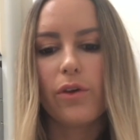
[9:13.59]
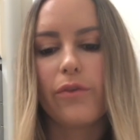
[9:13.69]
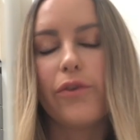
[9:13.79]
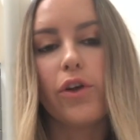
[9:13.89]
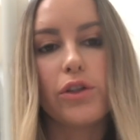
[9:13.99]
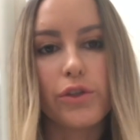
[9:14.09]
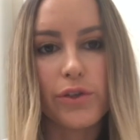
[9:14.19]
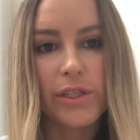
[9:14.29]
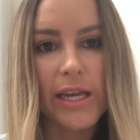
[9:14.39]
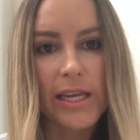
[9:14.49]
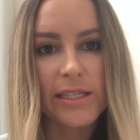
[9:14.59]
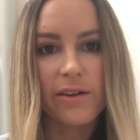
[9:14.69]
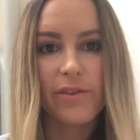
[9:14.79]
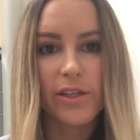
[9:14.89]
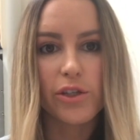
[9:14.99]
for those new seniors and
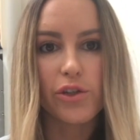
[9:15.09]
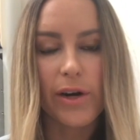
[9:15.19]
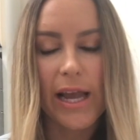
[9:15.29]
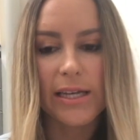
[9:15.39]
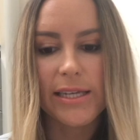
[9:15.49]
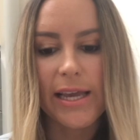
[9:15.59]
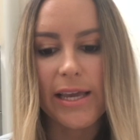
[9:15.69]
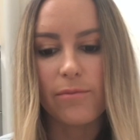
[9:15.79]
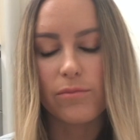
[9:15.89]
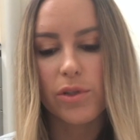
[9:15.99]
everything to join our team.